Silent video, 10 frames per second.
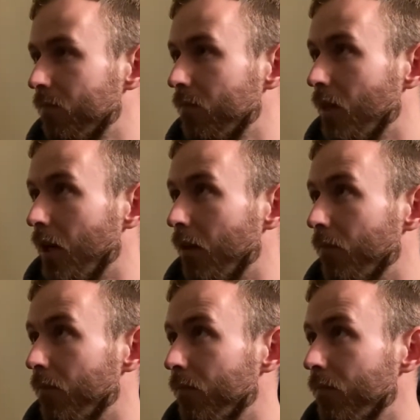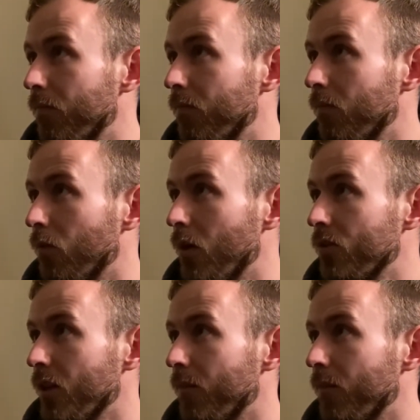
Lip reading: what is it?